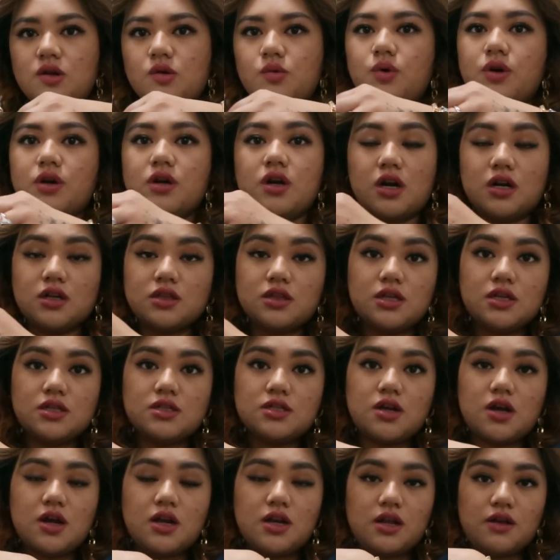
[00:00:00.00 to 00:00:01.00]

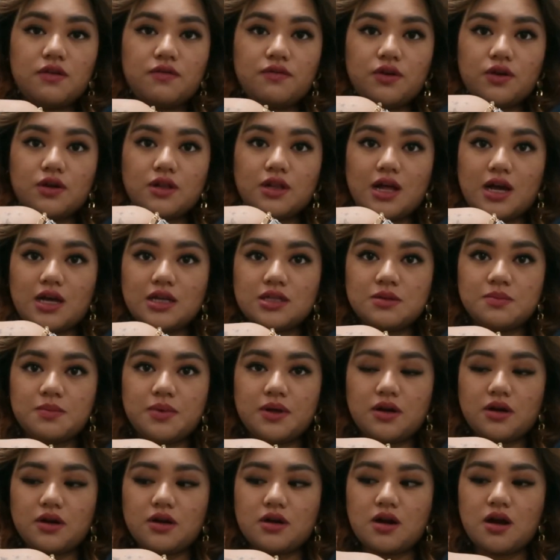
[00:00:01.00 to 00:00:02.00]
regardless on if you clasp
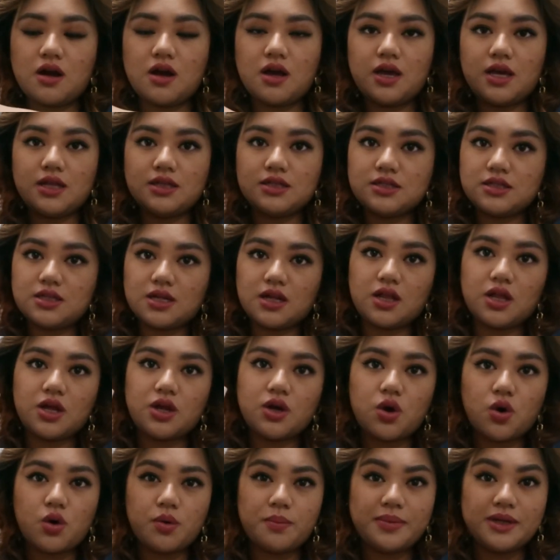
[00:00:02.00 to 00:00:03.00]
it or not, it's still
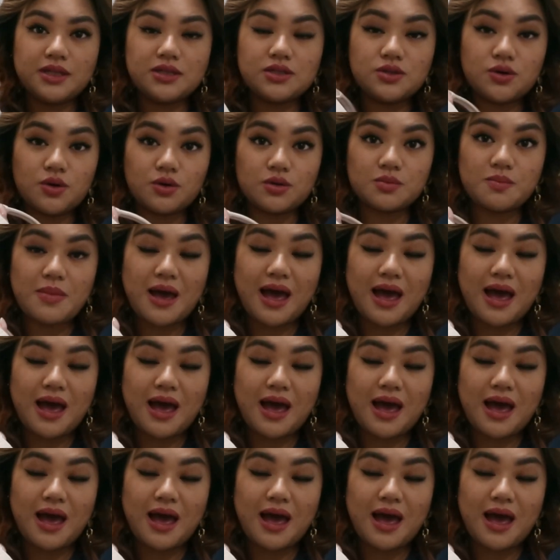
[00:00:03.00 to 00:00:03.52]
an open tote